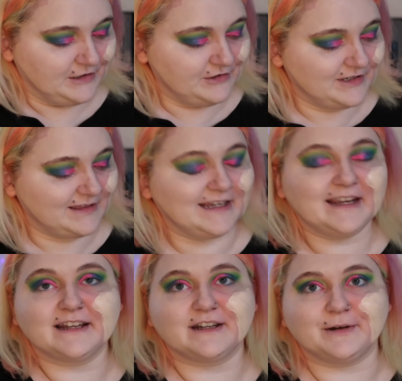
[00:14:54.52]
You should
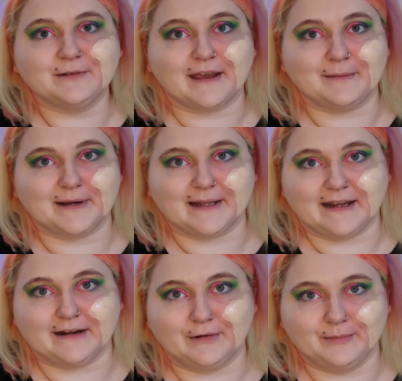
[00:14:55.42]
think I know that by
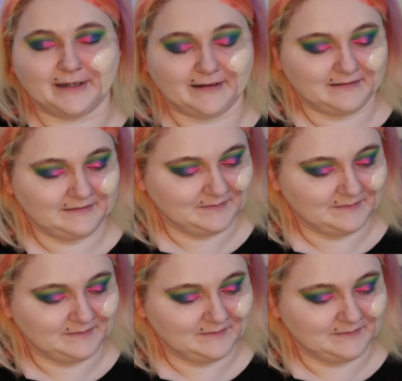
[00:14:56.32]
now, but